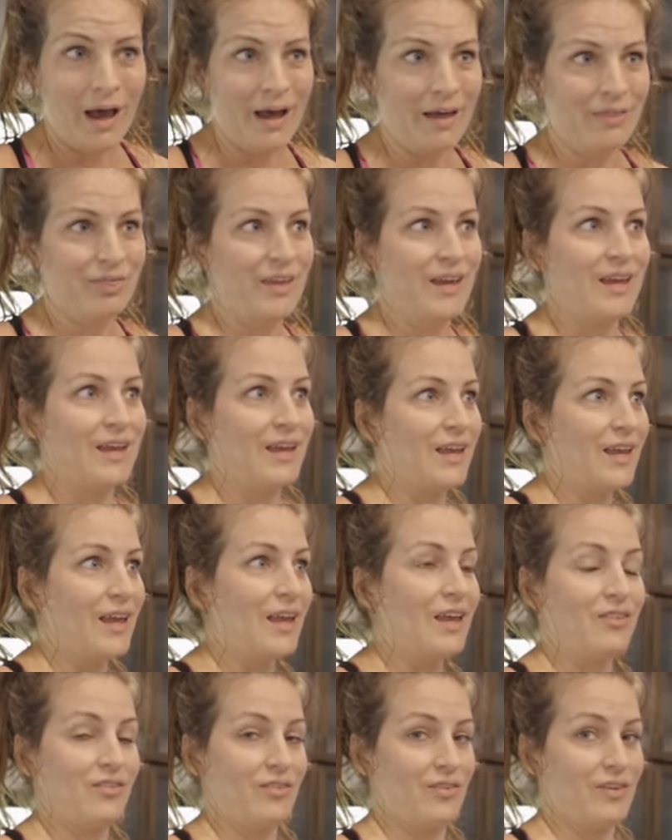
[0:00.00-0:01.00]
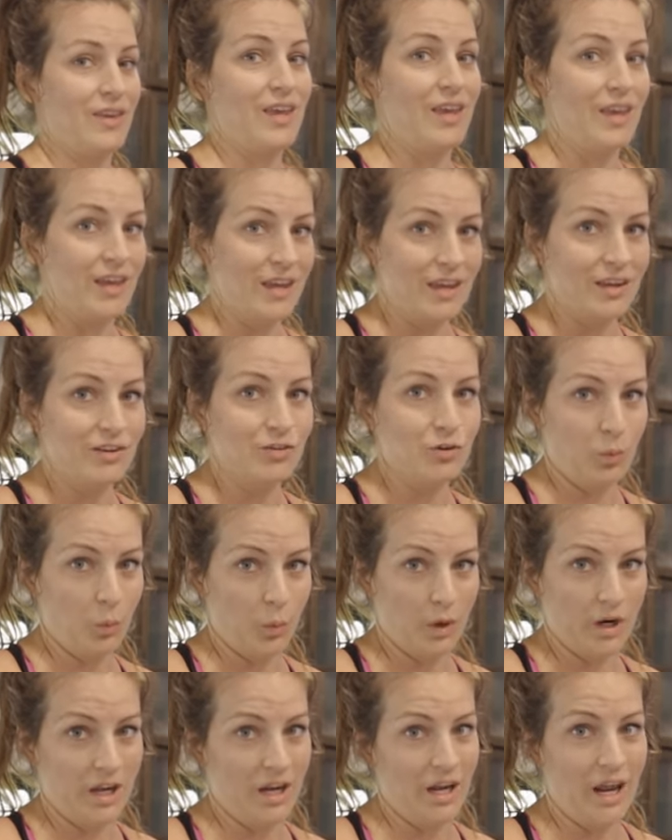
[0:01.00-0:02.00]
I think is key to
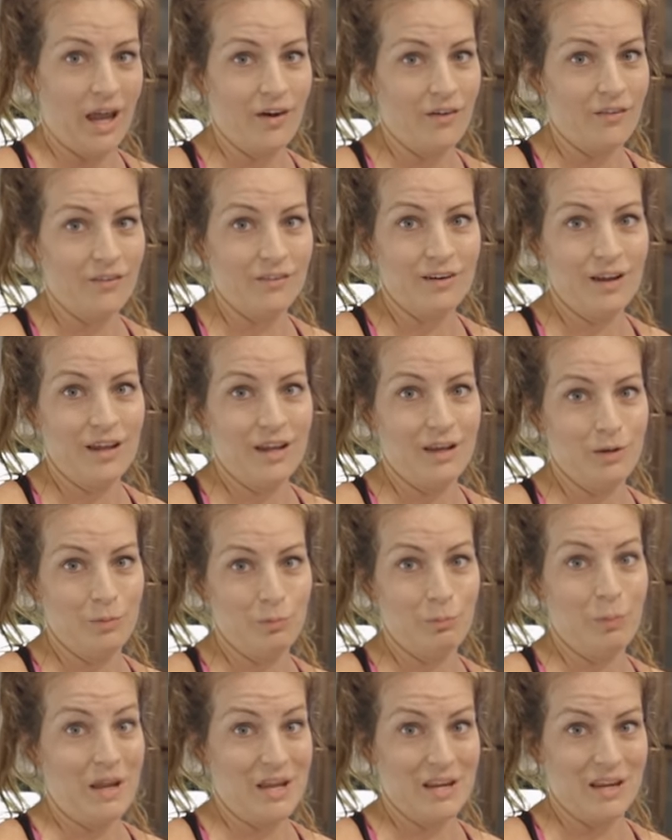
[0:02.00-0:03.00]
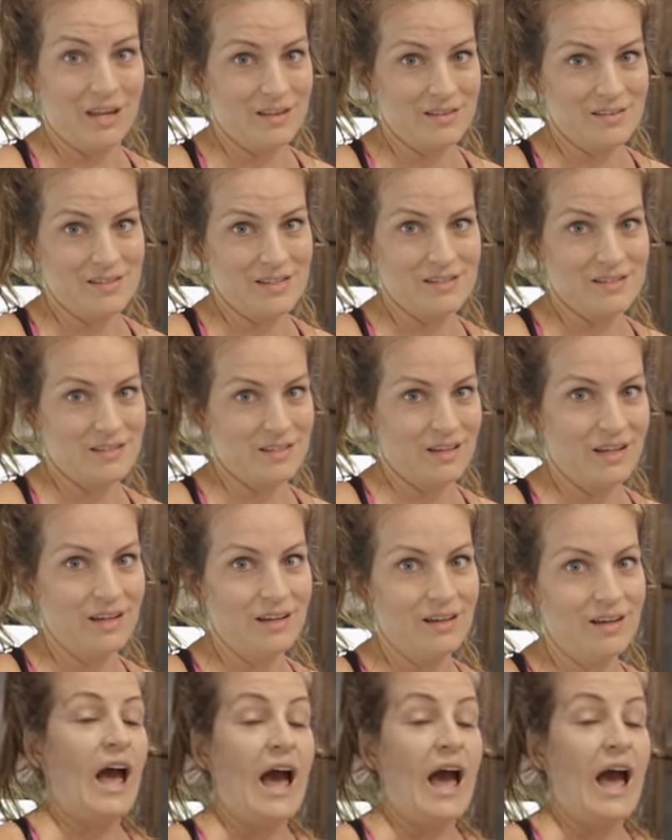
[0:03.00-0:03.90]
working out and being consistent.